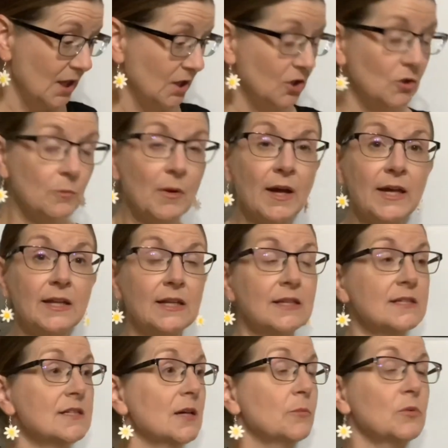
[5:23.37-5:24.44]
You might
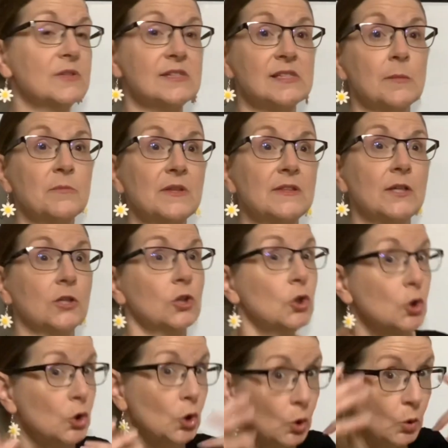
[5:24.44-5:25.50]
end up with something that
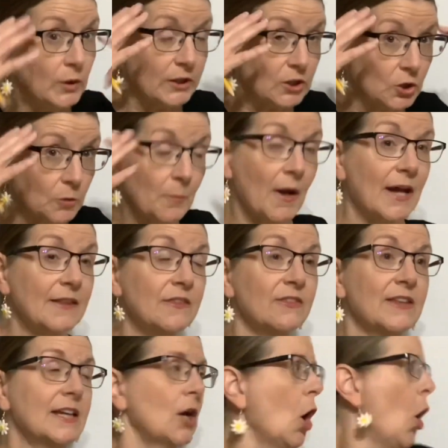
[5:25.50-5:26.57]
you, in your mind,
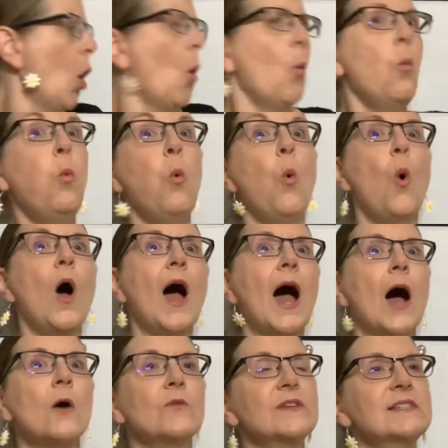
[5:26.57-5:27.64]
think,
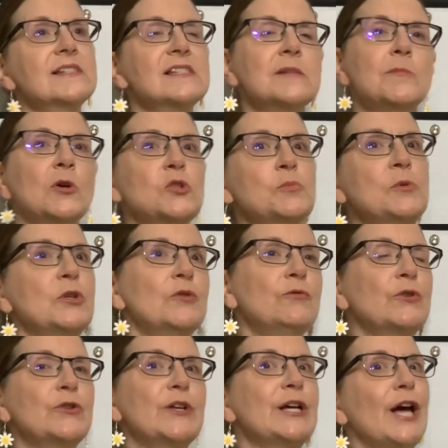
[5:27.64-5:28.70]
wow, this is the most beautiful
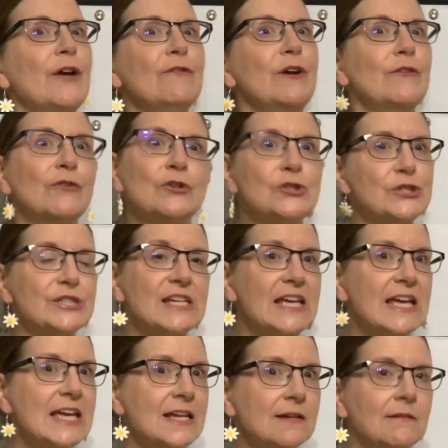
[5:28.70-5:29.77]
thing I've ever
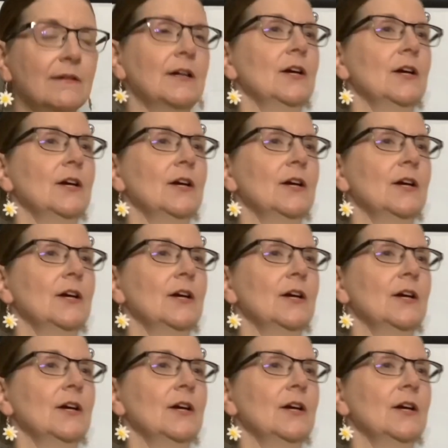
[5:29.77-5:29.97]
seen.